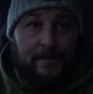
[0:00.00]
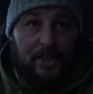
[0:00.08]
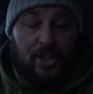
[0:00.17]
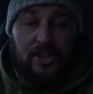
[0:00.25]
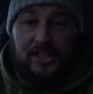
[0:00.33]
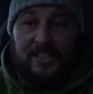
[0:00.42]

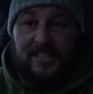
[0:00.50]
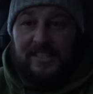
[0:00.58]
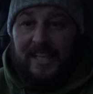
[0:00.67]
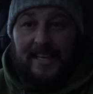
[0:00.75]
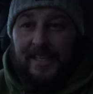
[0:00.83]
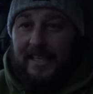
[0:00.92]
Gutted to
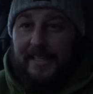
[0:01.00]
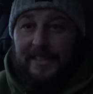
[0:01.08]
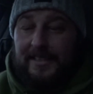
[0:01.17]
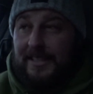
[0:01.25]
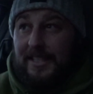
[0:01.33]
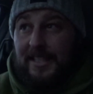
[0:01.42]
say the
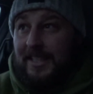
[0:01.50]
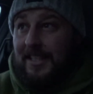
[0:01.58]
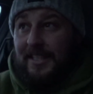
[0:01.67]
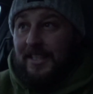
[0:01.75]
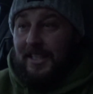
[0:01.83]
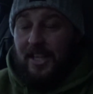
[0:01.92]

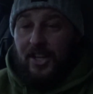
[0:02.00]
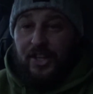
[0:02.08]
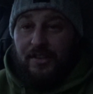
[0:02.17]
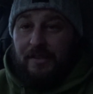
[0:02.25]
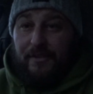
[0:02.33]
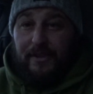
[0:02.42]
least.
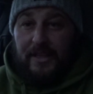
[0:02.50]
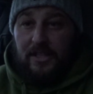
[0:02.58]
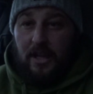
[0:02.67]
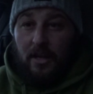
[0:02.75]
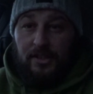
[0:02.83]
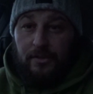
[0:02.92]
Another fish
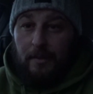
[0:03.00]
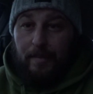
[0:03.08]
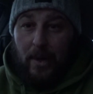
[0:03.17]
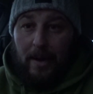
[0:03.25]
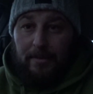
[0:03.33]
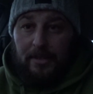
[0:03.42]
lost to a
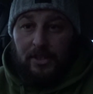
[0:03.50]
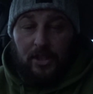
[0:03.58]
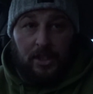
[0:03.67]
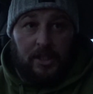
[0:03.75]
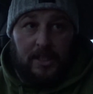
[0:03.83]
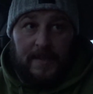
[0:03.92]
barbless
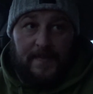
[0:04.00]
hook.